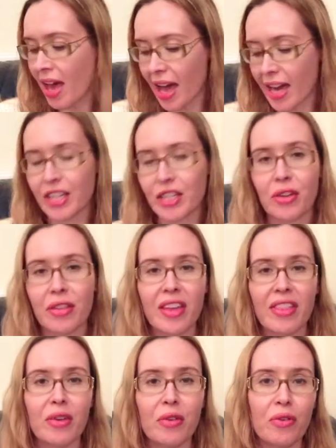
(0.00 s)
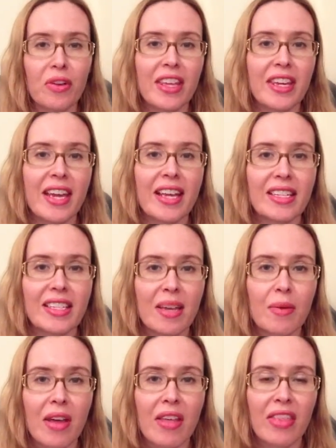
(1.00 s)
And I do think they'll go really nicely
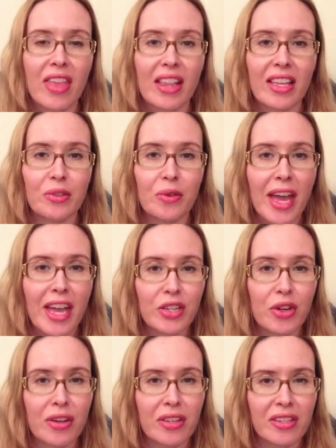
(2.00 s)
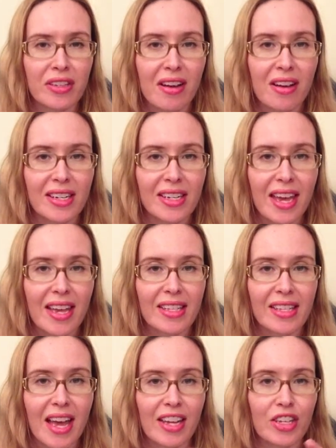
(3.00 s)
with that little hedgehog skirt and tights
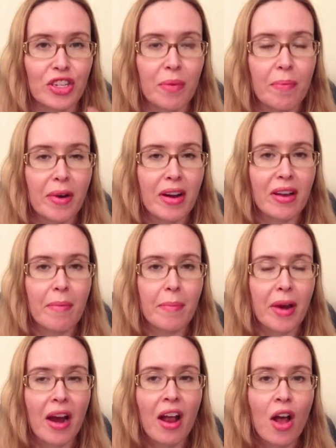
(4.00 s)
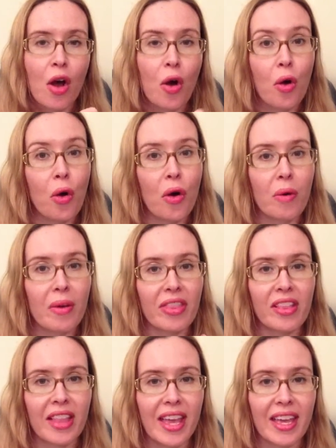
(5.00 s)
and jumper number, or with
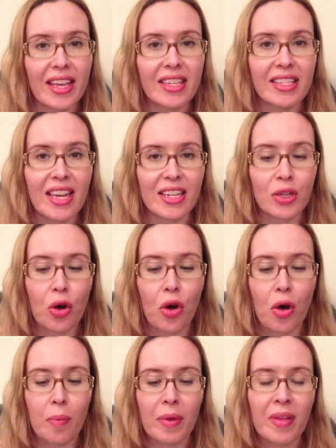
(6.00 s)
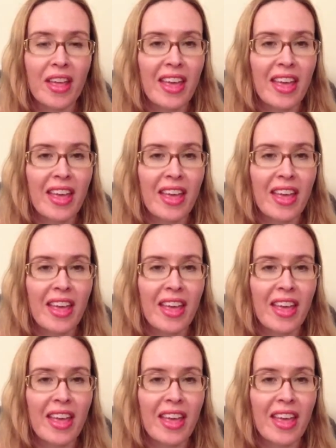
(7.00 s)
the leggings and top.